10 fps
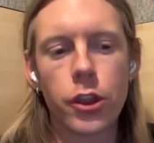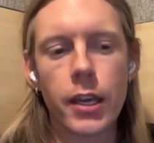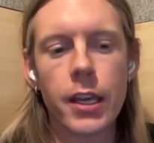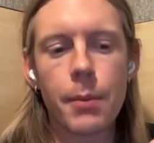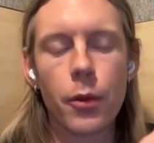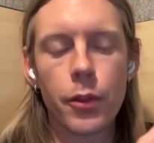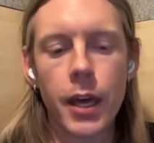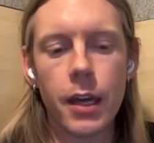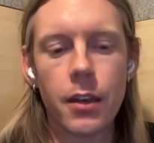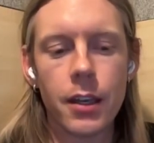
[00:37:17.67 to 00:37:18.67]
think about
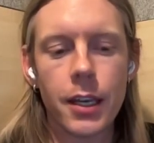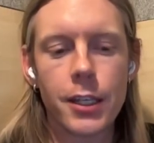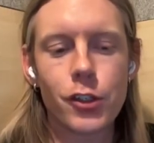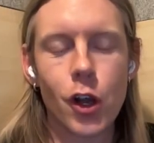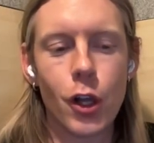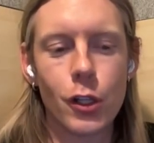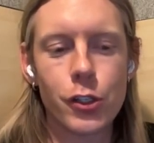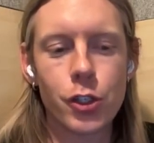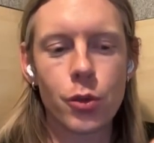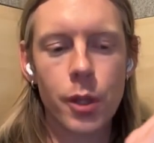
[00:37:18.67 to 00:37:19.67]
them is
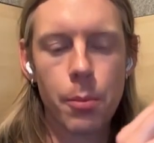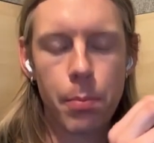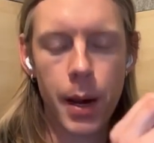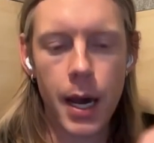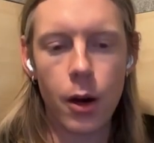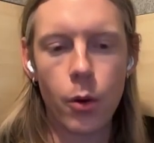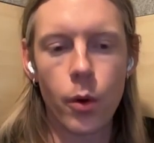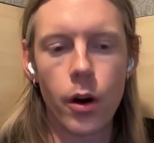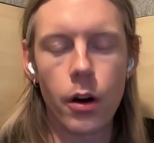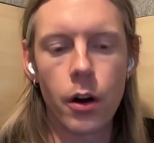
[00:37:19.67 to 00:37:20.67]
also the
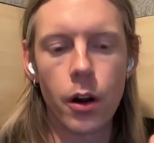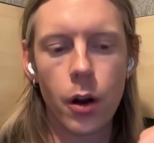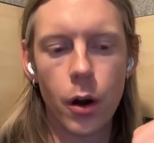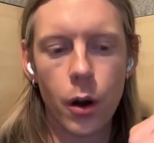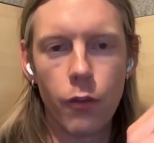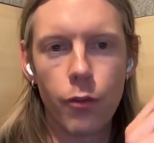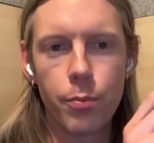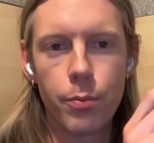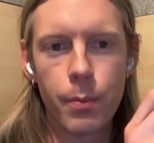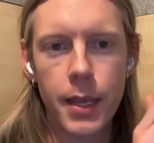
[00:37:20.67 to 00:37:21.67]
power of
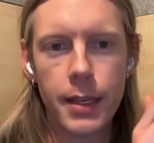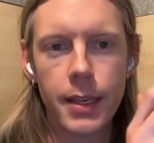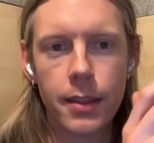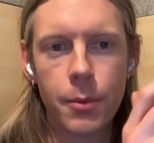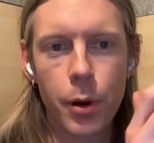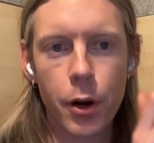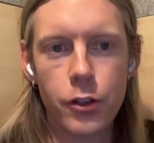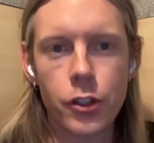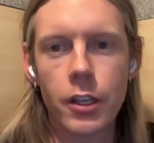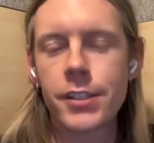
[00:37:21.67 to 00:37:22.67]
making the
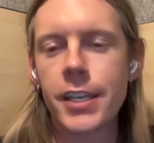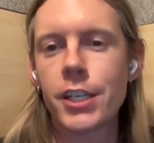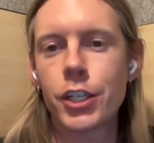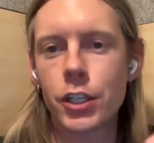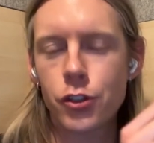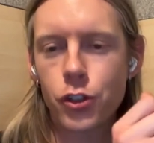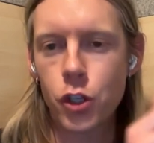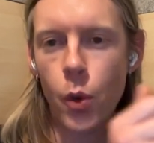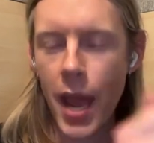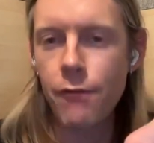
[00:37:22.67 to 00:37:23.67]
personalization
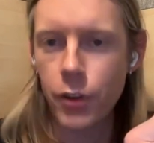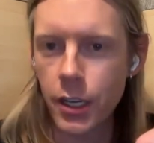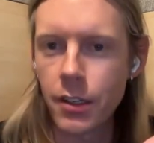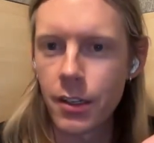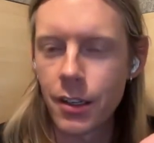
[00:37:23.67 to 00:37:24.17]
so heavy